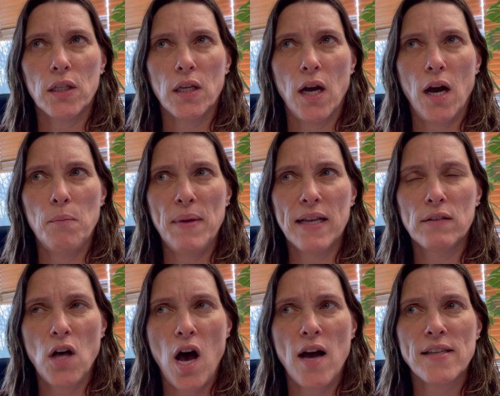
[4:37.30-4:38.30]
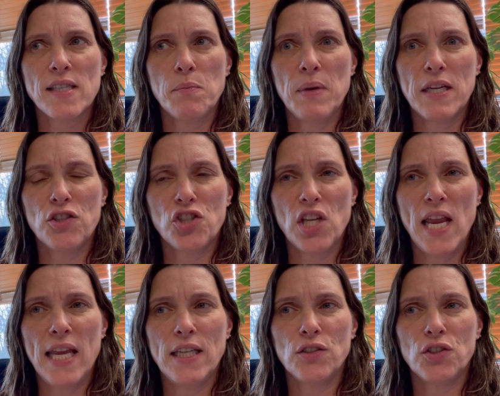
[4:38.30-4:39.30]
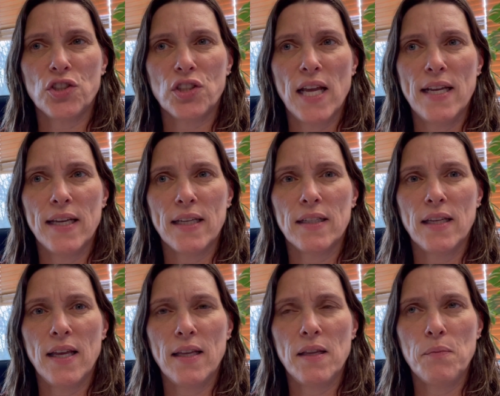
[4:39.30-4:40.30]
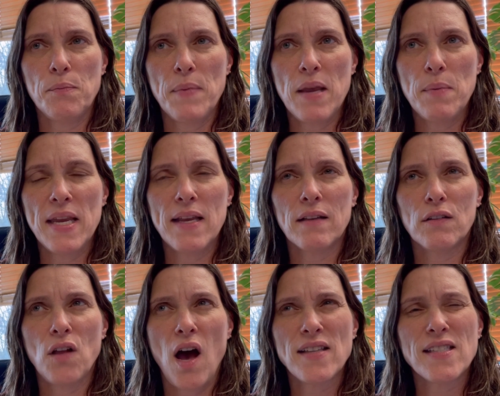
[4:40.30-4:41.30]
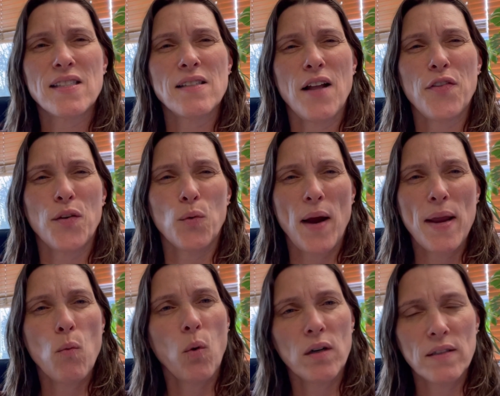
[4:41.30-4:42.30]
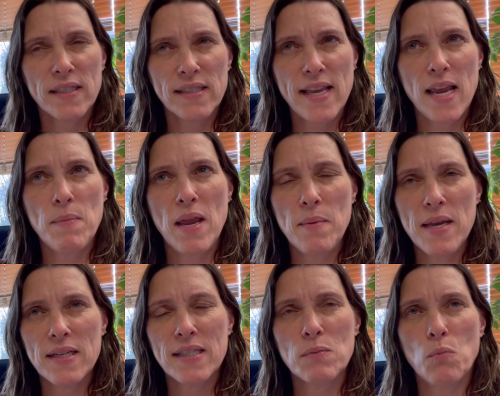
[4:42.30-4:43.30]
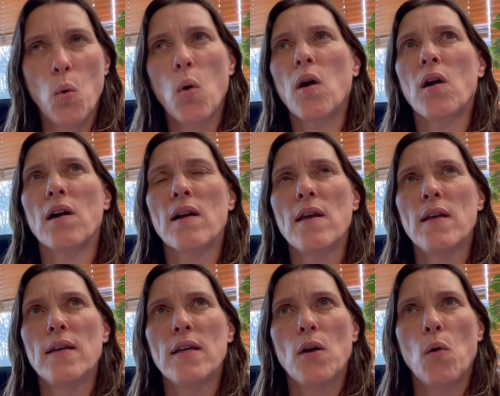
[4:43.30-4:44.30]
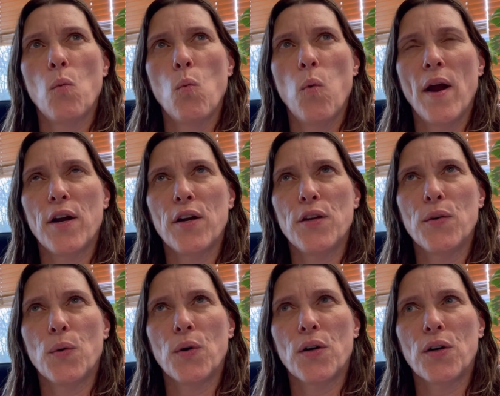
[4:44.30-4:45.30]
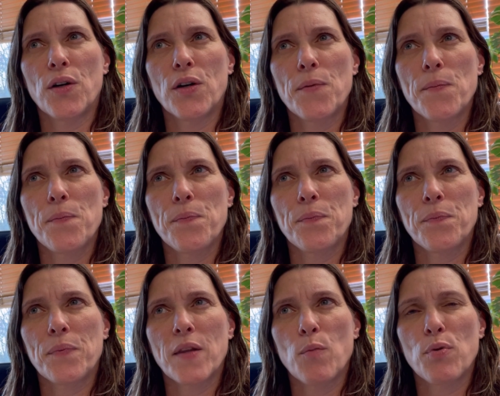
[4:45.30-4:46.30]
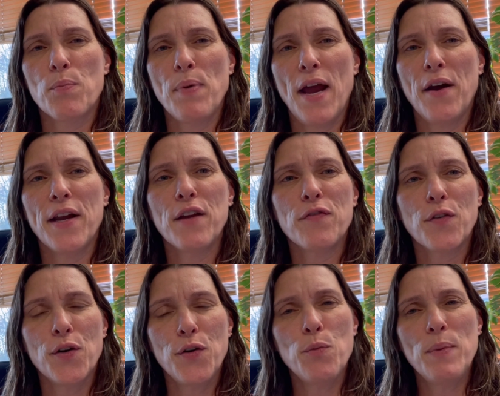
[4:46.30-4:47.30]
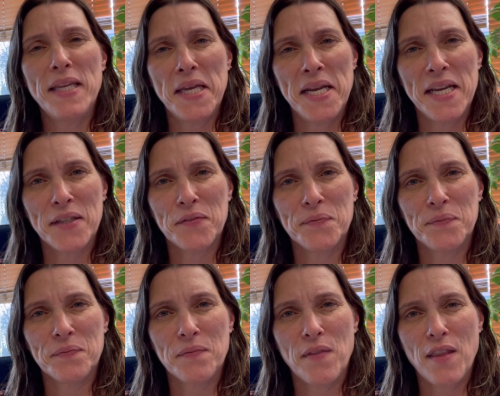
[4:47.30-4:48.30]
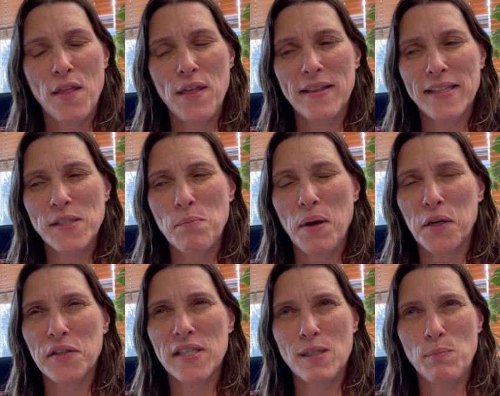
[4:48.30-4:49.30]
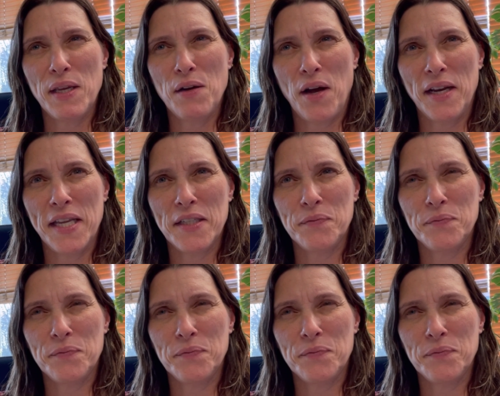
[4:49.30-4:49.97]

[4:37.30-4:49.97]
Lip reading: a big loss, a big change, and maybe loss is not the right word to say. Maybe it's more where you're preparing for a new beginning. I think that's a better spin on it.